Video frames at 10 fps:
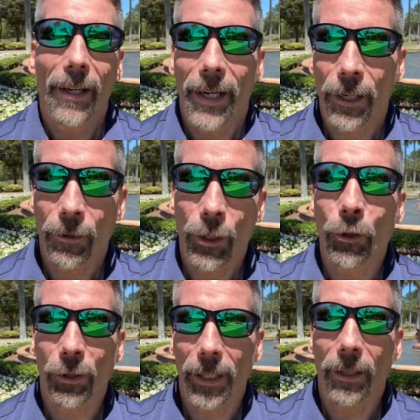and
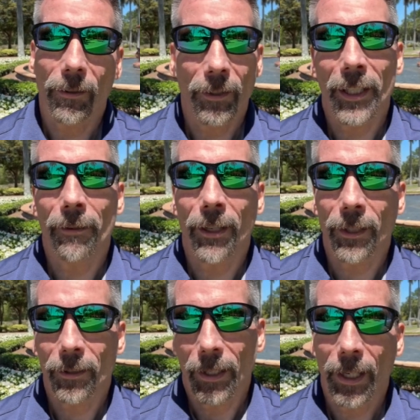usually
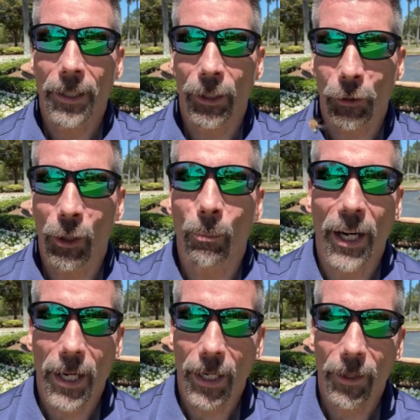leaving additional
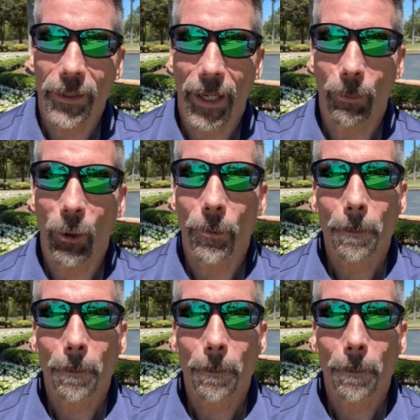money on the table.